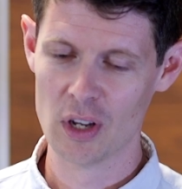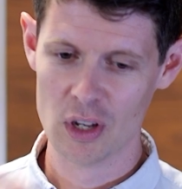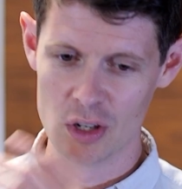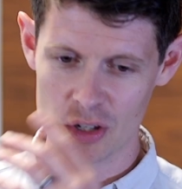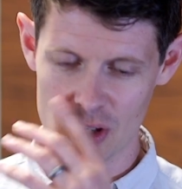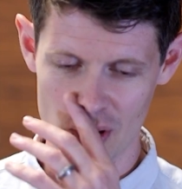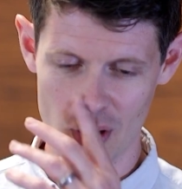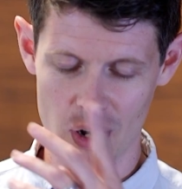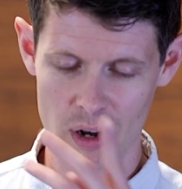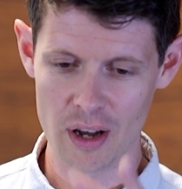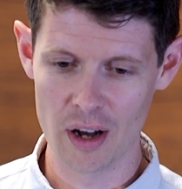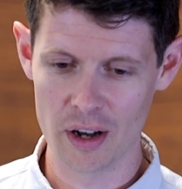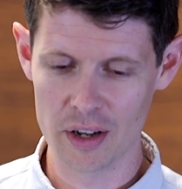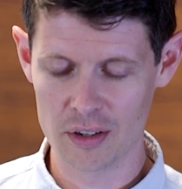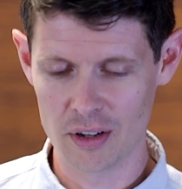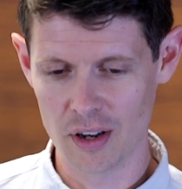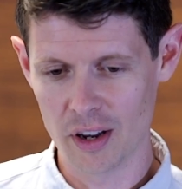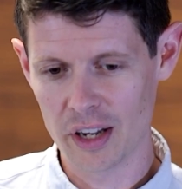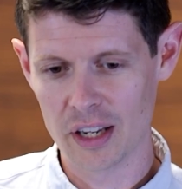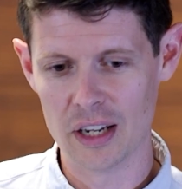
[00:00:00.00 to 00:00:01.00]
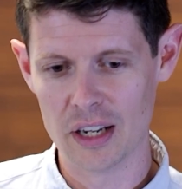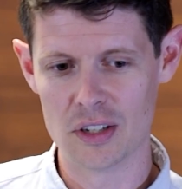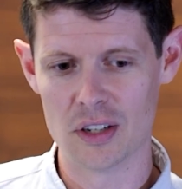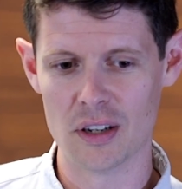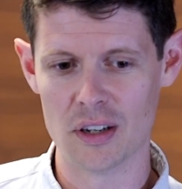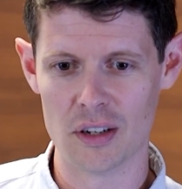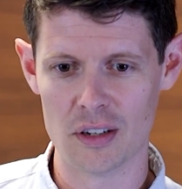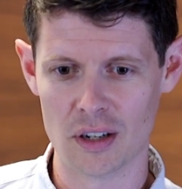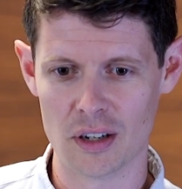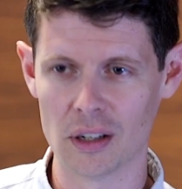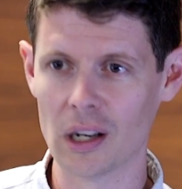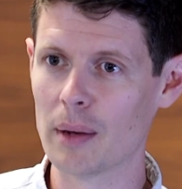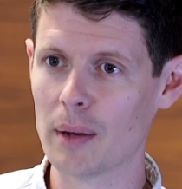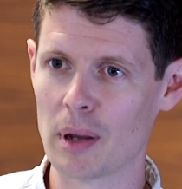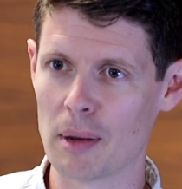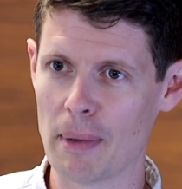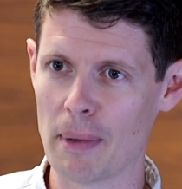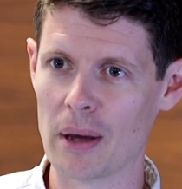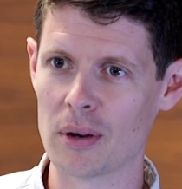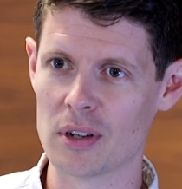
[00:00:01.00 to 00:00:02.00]
So I liken it to
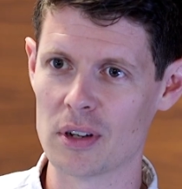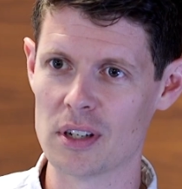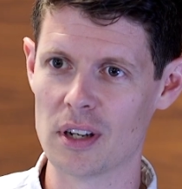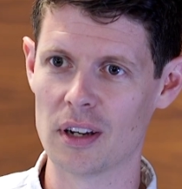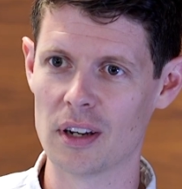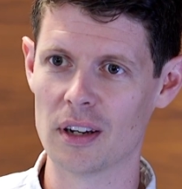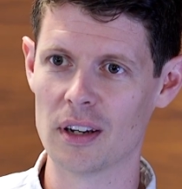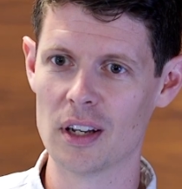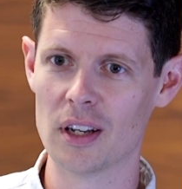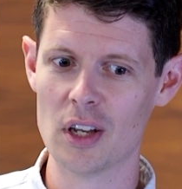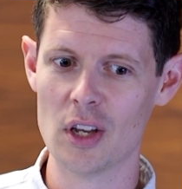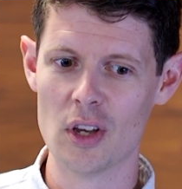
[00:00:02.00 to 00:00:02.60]
climbing a mountain.